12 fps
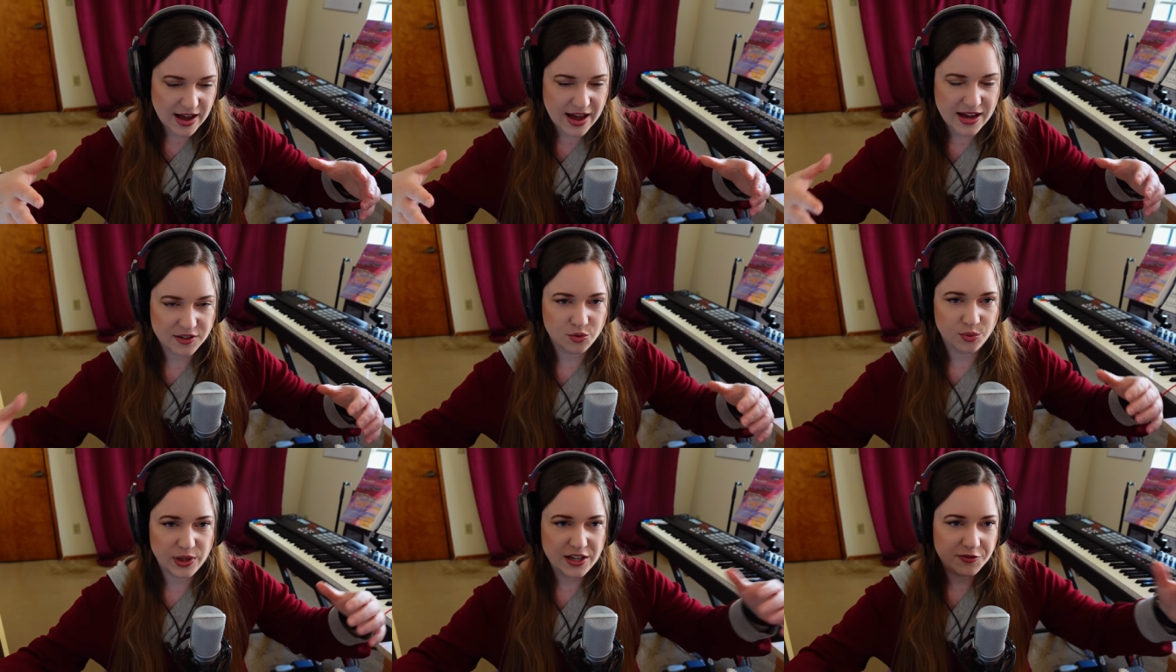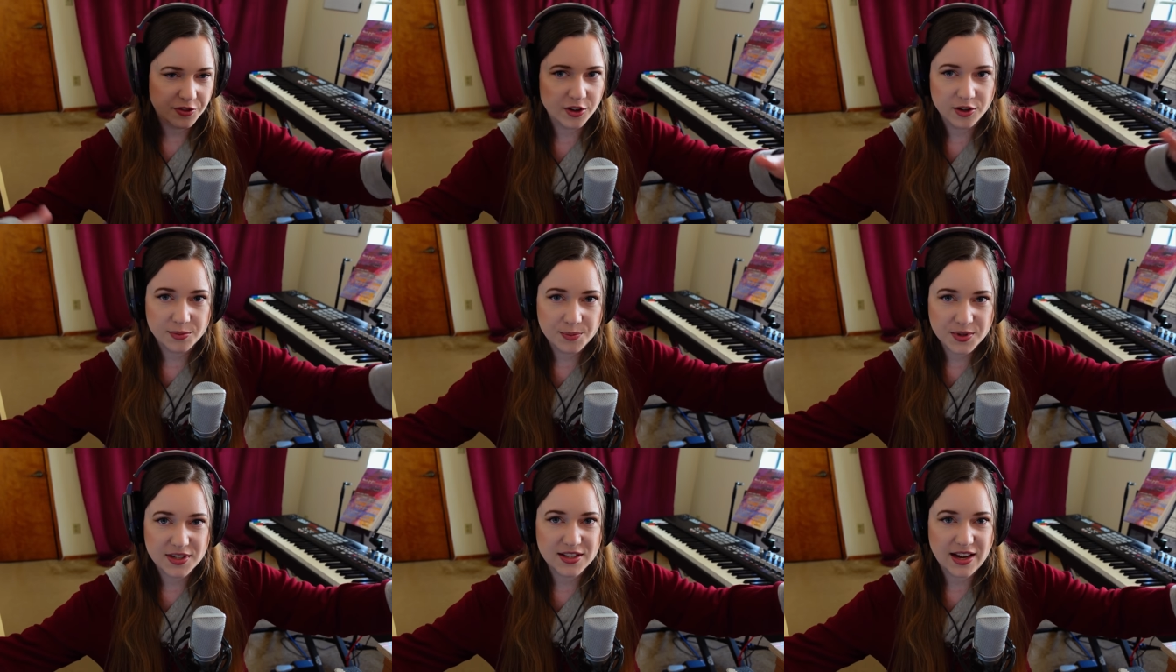add
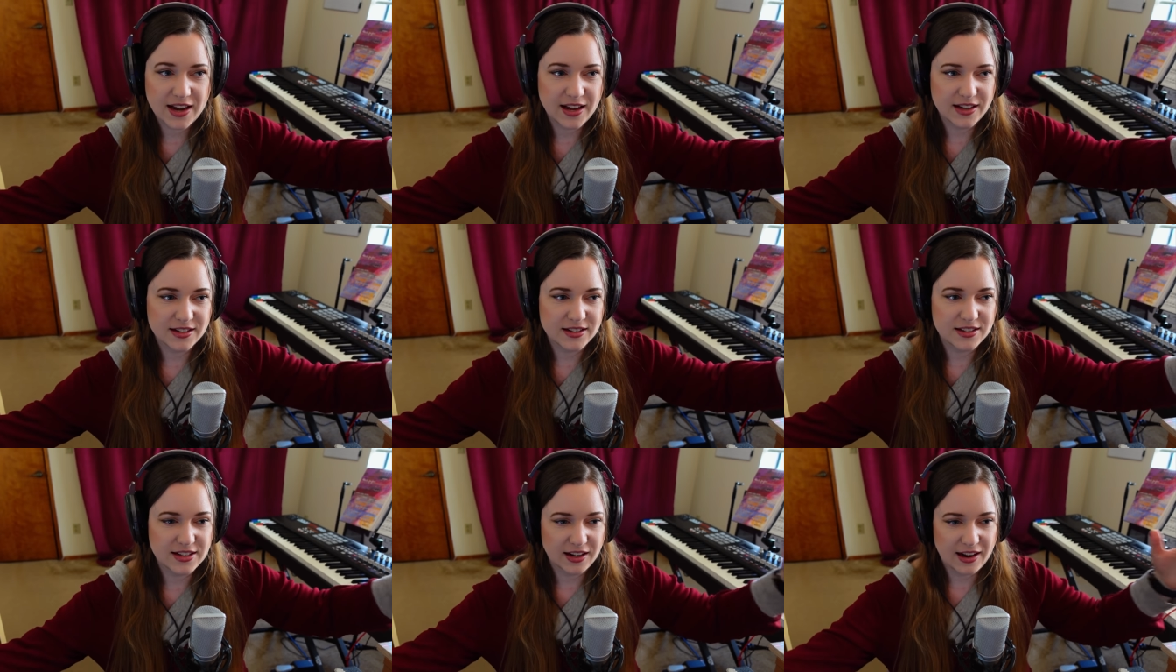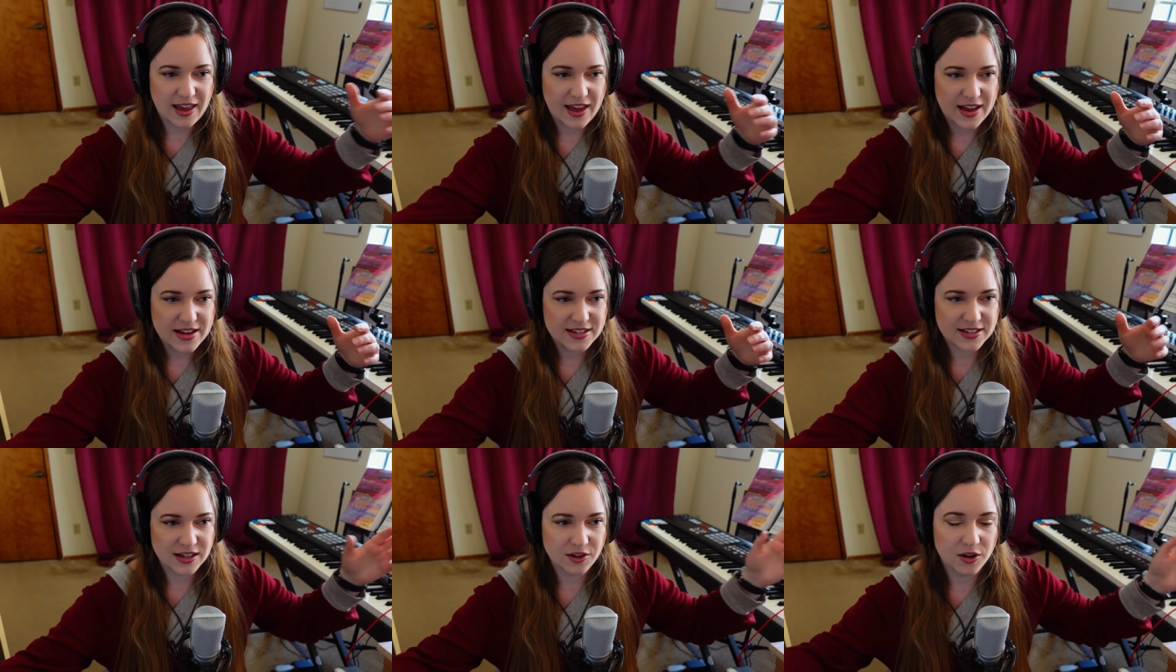reverbs and
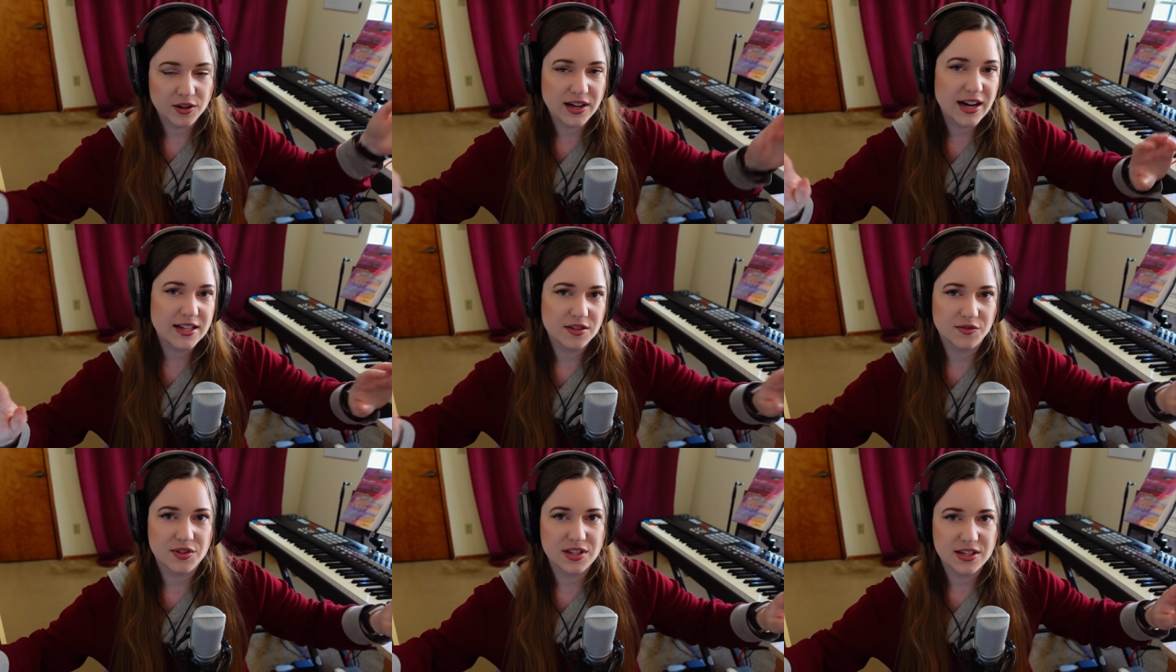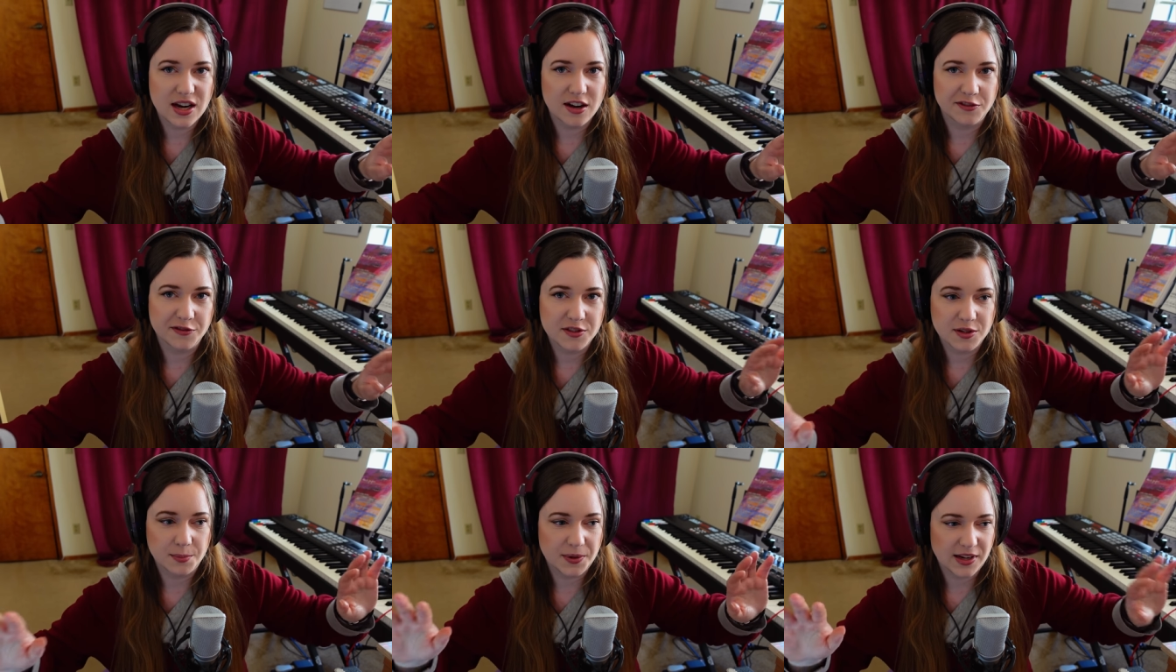delays and all kinds of stuff
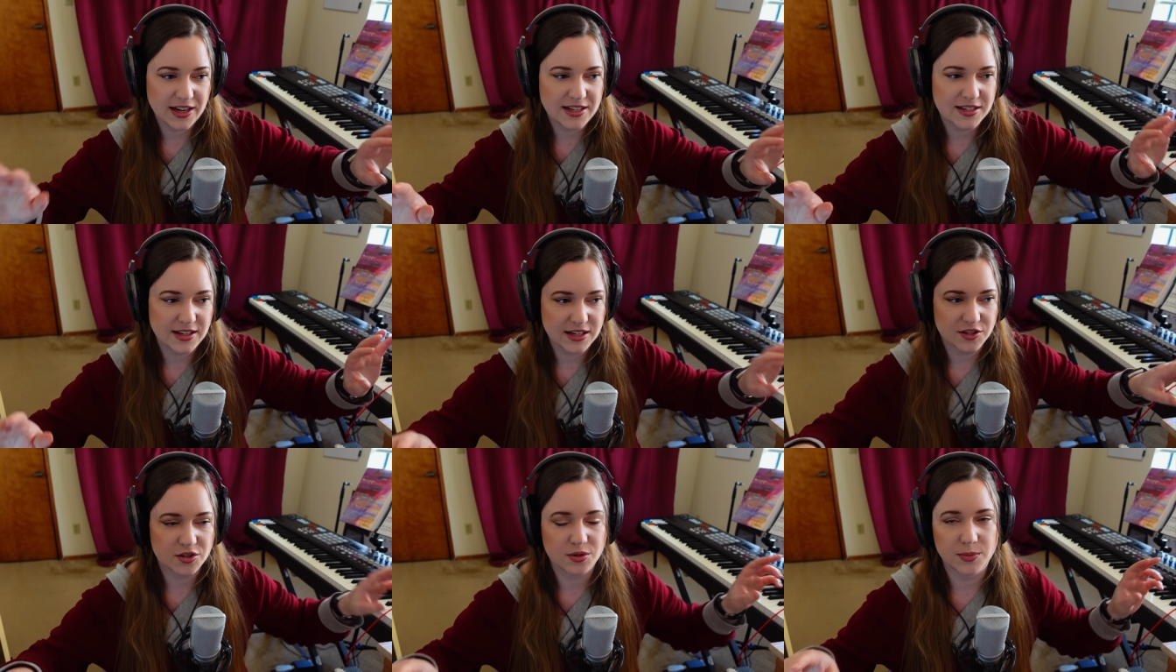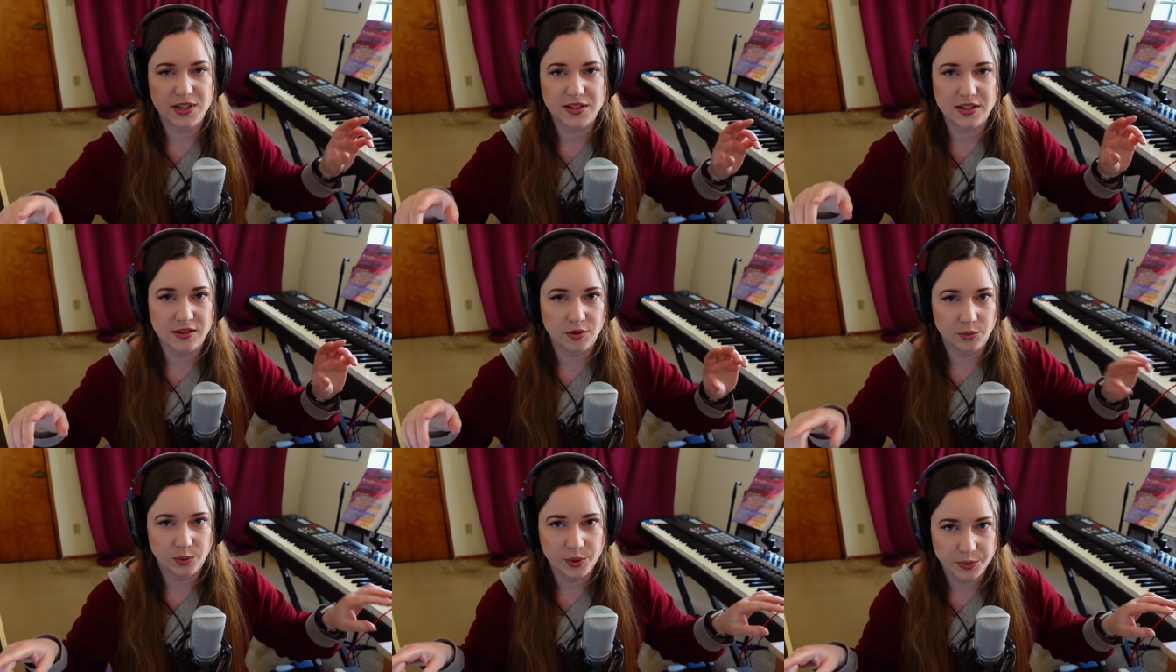to place the instruments in the
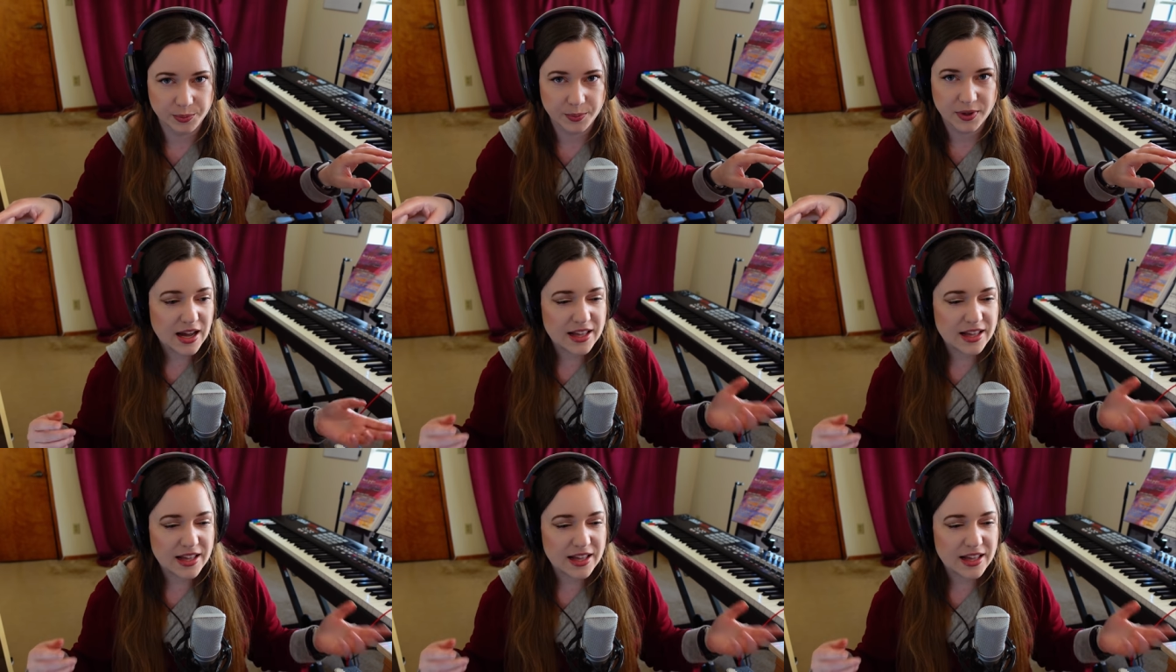room.